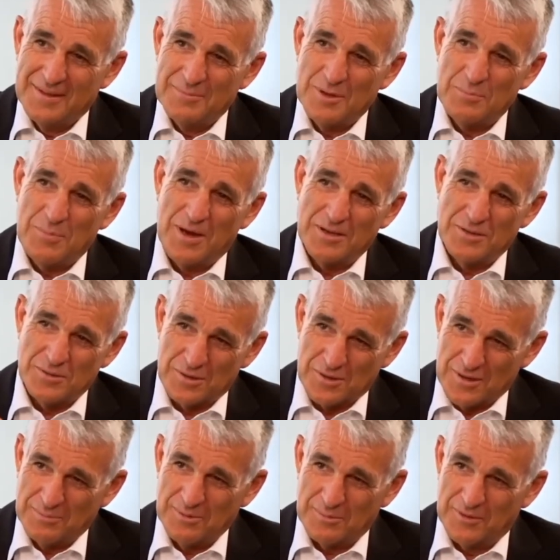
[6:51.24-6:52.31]
Let me pay you a
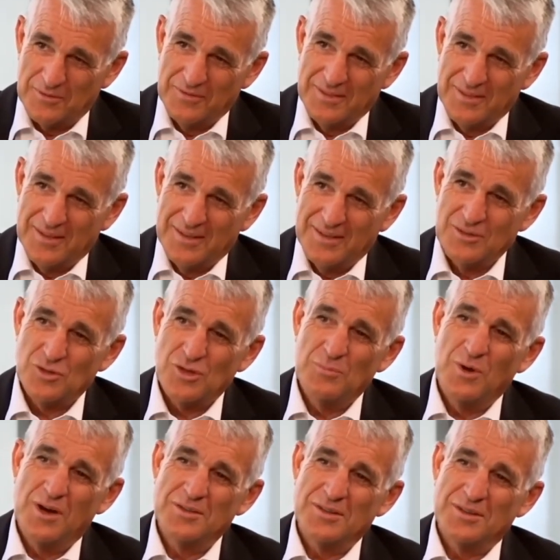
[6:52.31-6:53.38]
compliment. In
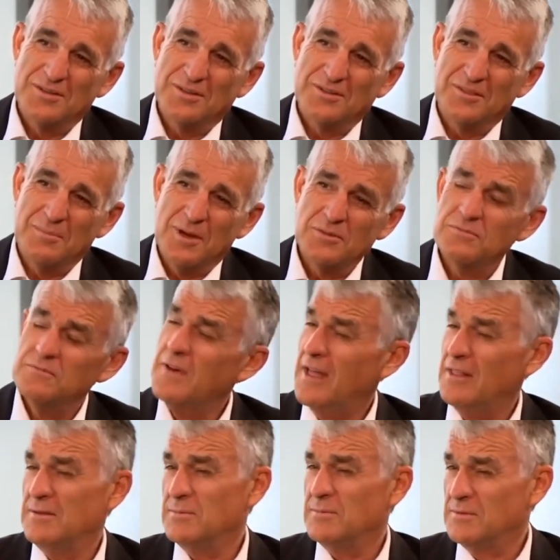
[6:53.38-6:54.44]
some ways, I think the most
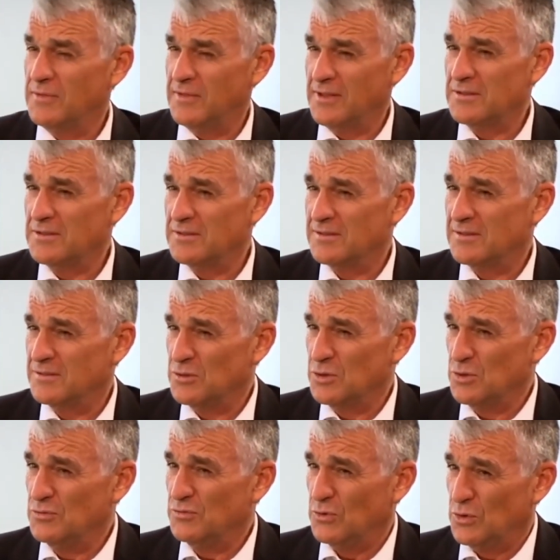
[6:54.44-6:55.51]
valuable thing you can
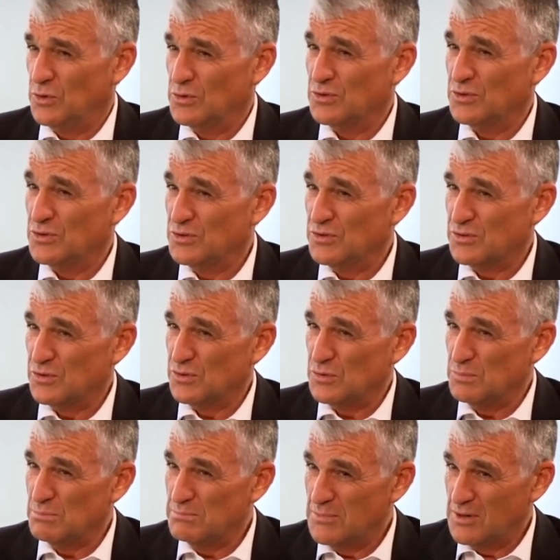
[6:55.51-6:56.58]
do for us is
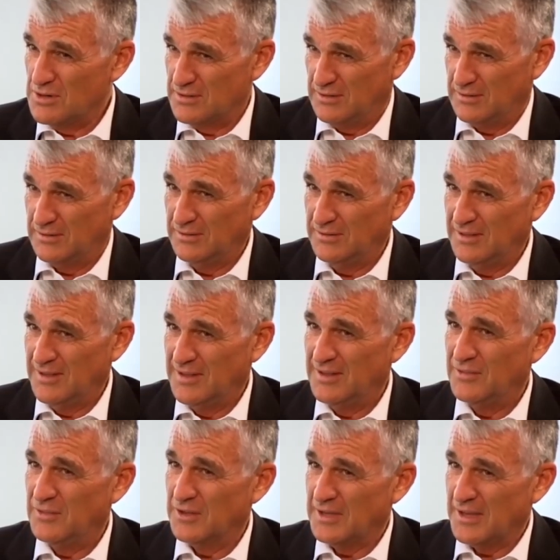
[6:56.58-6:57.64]
to model
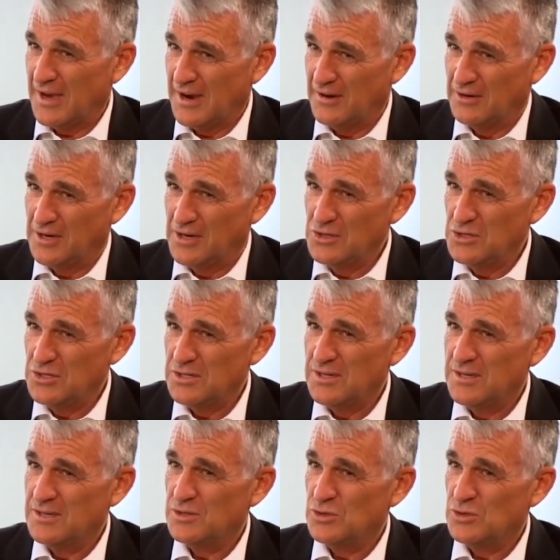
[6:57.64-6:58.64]
the courage